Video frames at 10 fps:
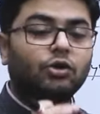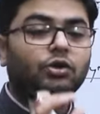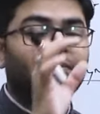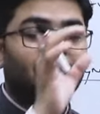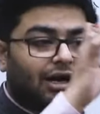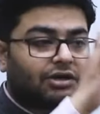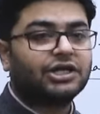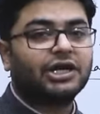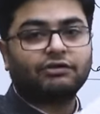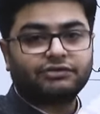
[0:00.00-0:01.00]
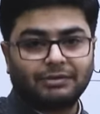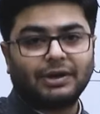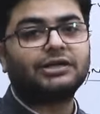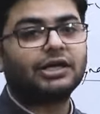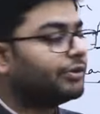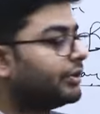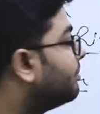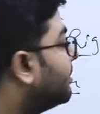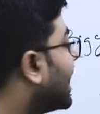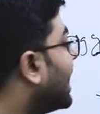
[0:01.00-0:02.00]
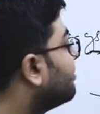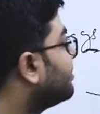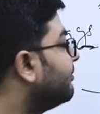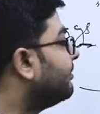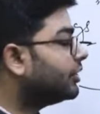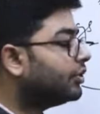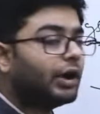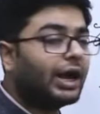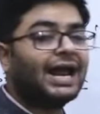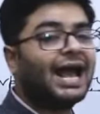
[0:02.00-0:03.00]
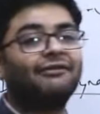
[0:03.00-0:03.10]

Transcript: to the mark share of some other unit, but I am giving you an